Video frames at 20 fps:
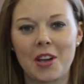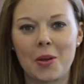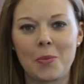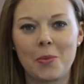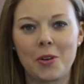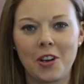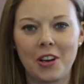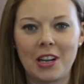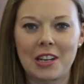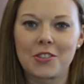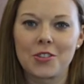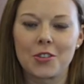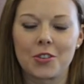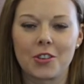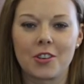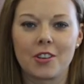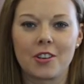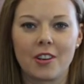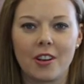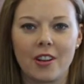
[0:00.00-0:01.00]
I'm a
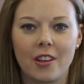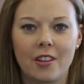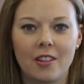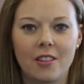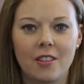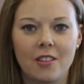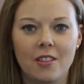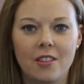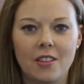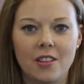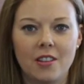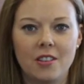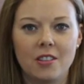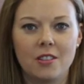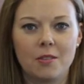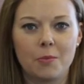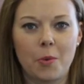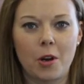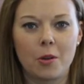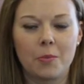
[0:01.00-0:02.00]
lecturer in the
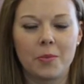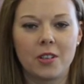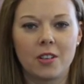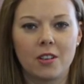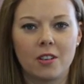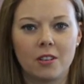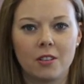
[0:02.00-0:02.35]
Department